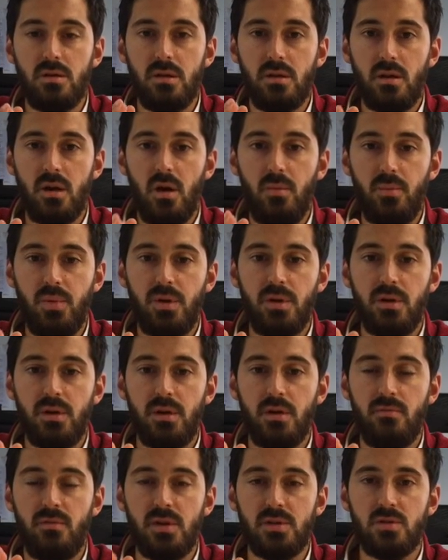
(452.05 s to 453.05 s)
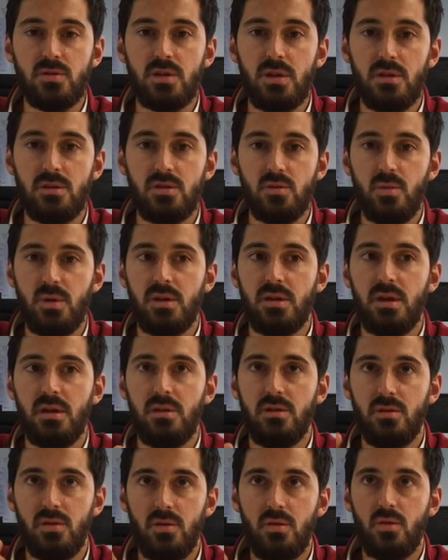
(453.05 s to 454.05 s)
investors are assuming
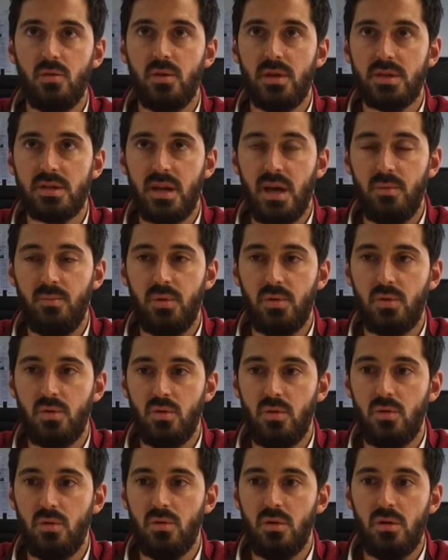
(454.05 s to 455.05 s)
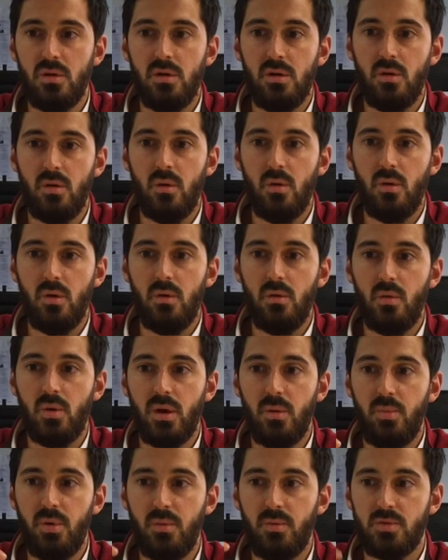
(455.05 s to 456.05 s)
that you raise capital
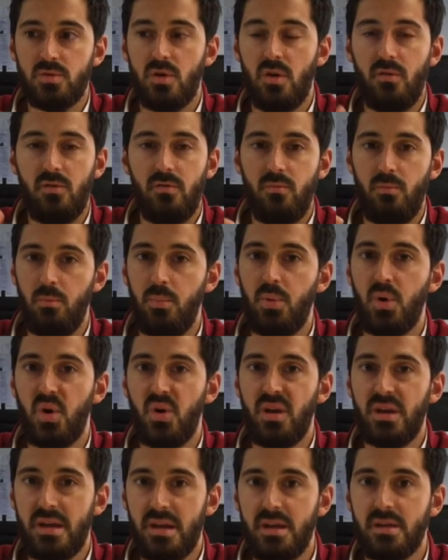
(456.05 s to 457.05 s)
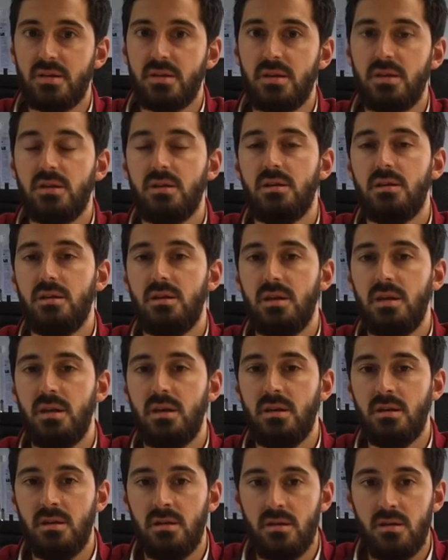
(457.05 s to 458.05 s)
with the purpose of burning it
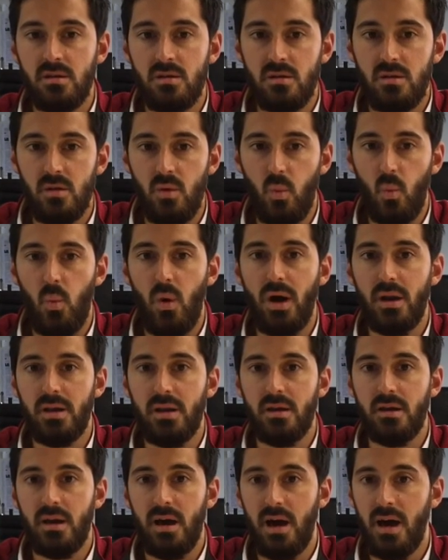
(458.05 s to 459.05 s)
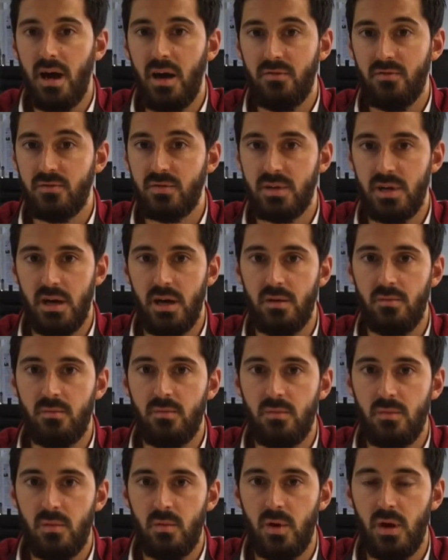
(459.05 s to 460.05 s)
in 1.5 years time,
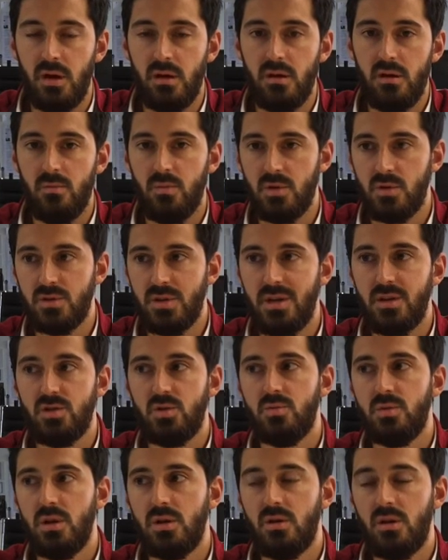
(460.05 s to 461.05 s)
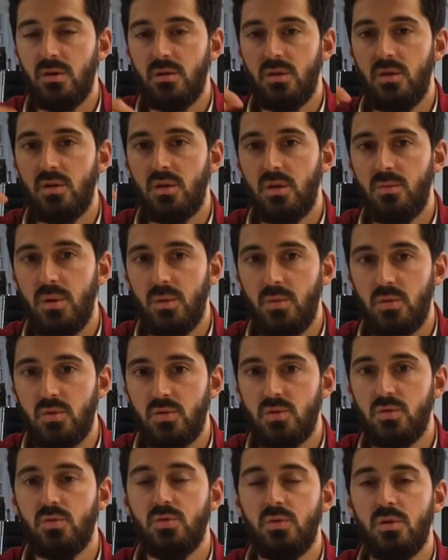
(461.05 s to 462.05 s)
right? Because they assume you're gonna be able
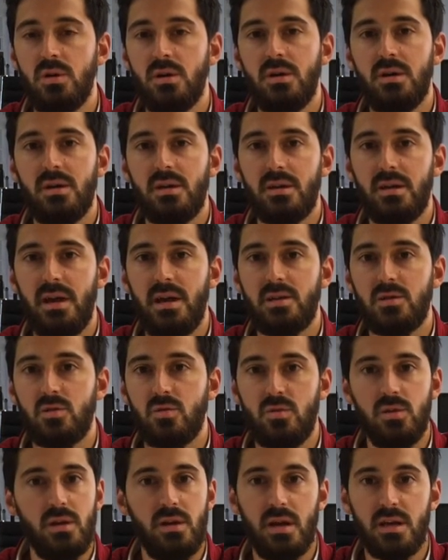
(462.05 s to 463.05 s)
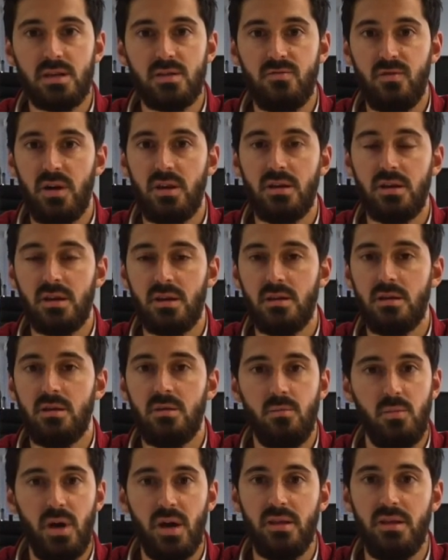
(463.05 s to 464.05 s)
to get to the next funding
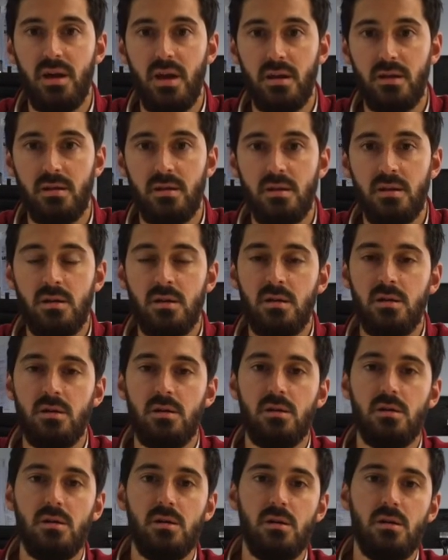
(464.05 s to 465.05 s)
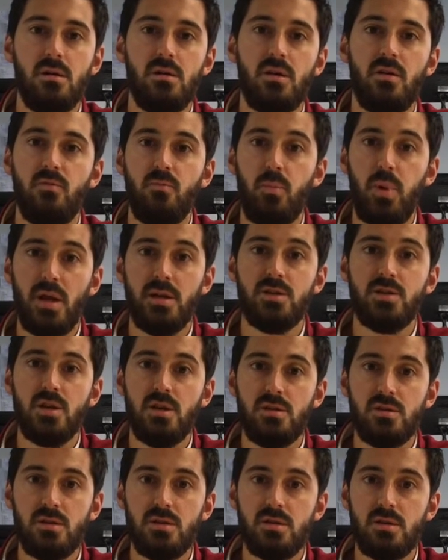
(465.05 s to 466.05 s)
by then. If plan
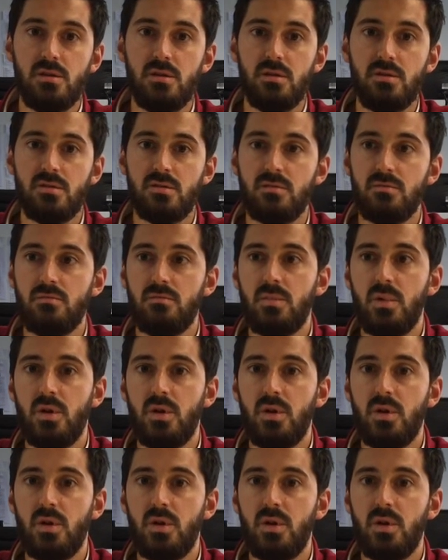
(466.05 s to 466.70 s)
changes, it's